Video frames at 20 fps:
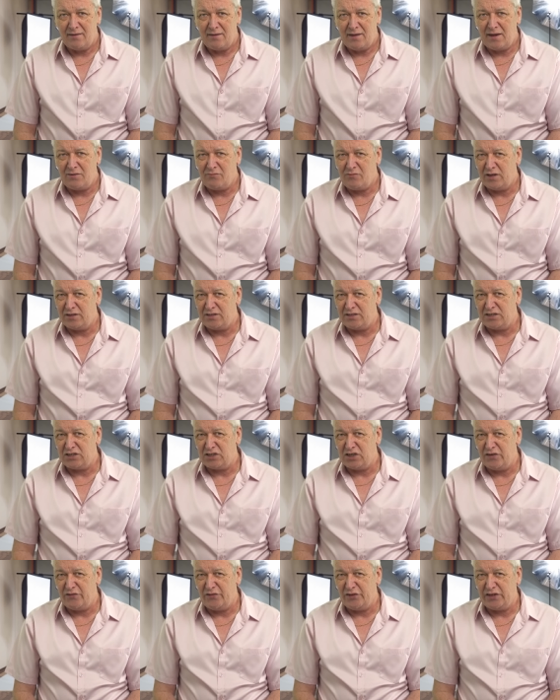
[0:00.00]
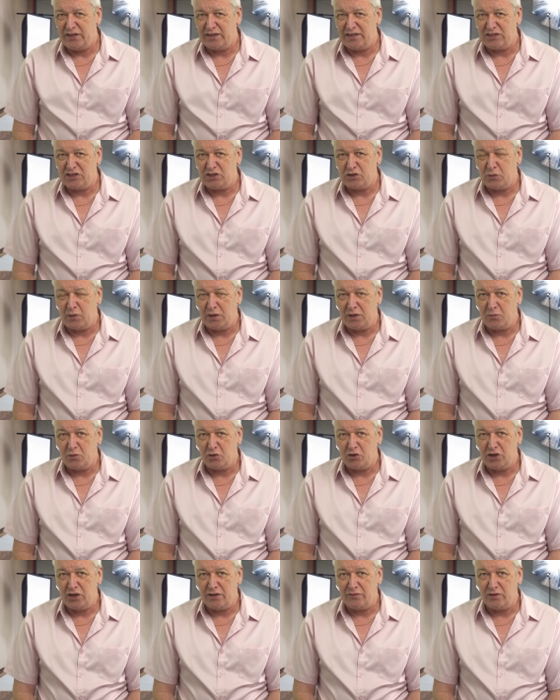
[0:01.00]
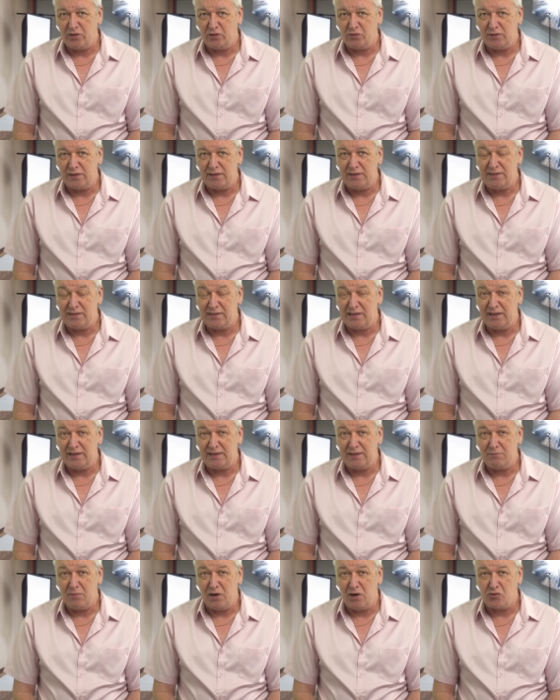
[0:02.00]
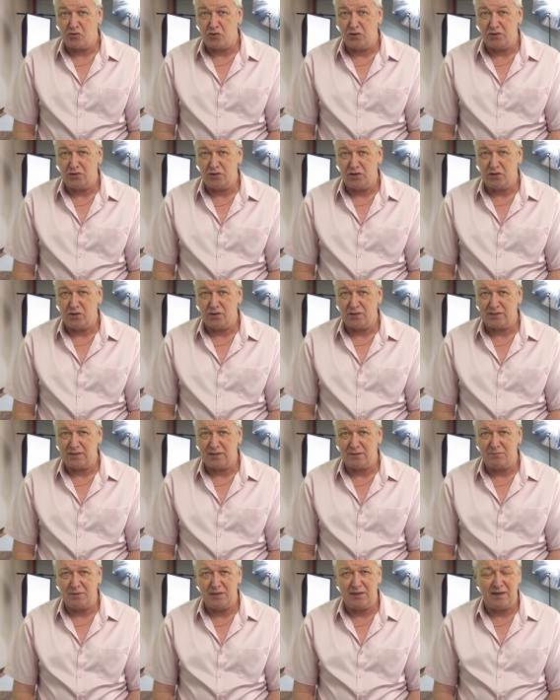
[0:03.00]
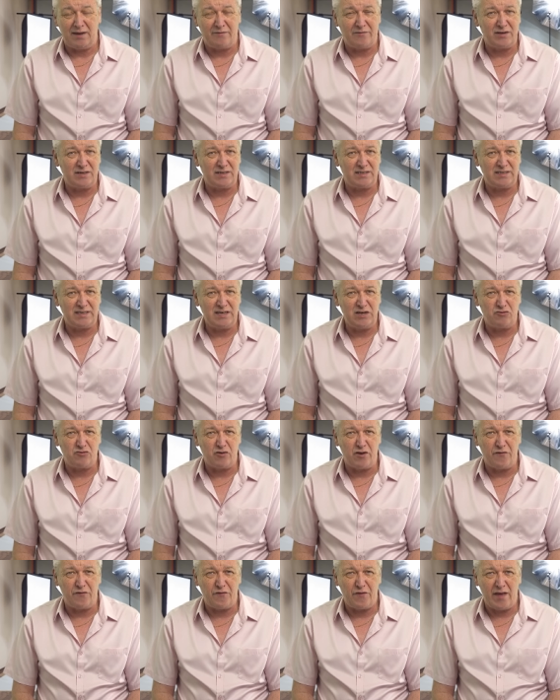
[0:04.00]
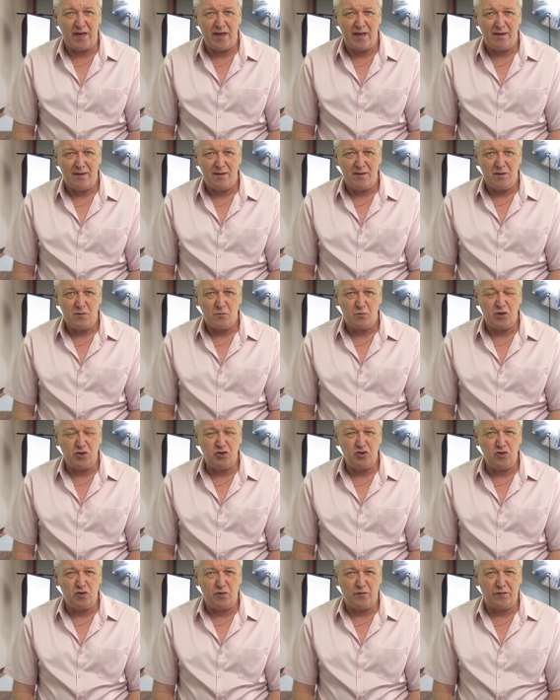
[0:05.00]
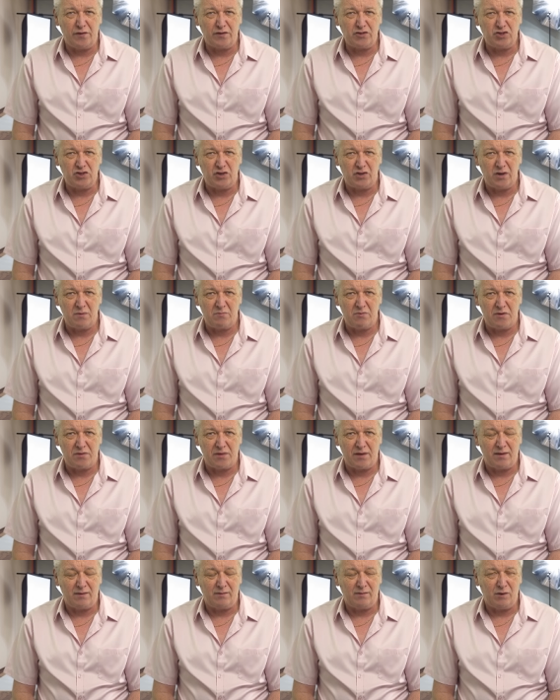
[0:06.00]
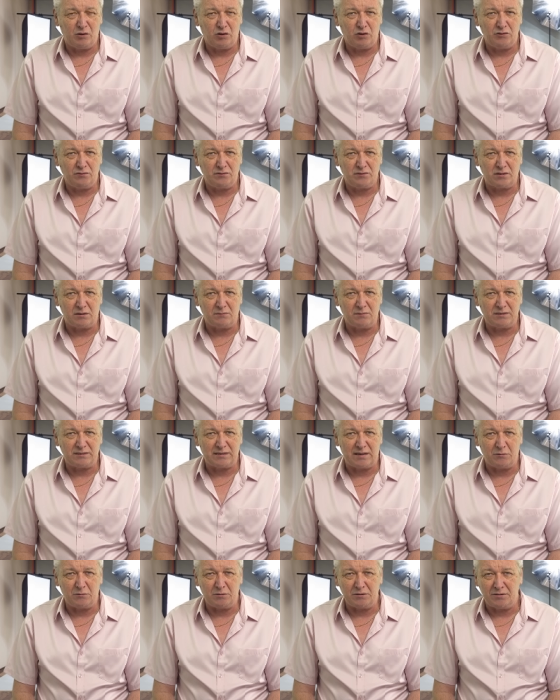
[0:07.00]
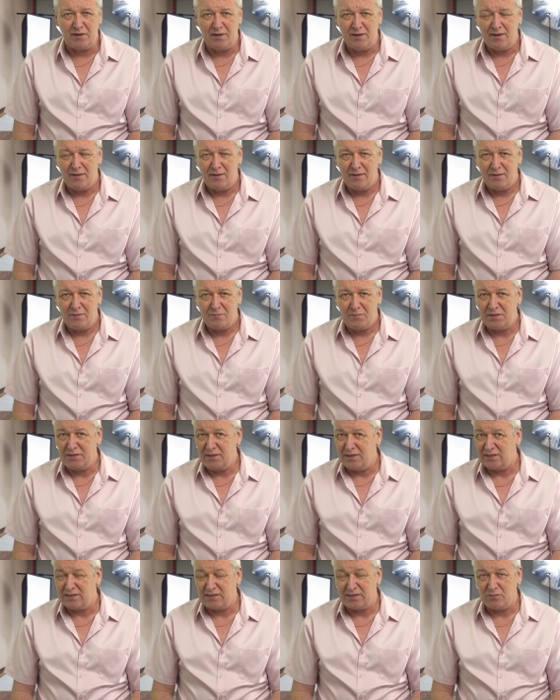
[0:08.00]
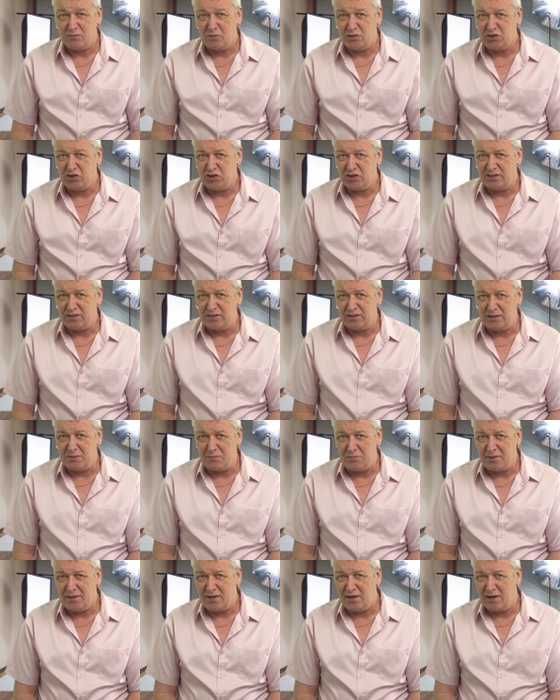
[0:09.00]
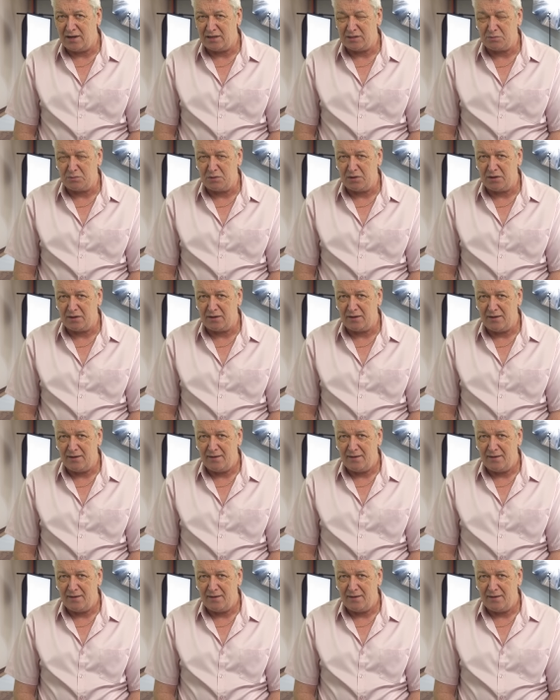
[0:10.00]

Henry had discovered that his 21-year-old niece, Lady Margaret Douglas, had been having a secret affair with Norfolk's younger brother, Lord Thomas Howard. But this was just the tip of the iceberg.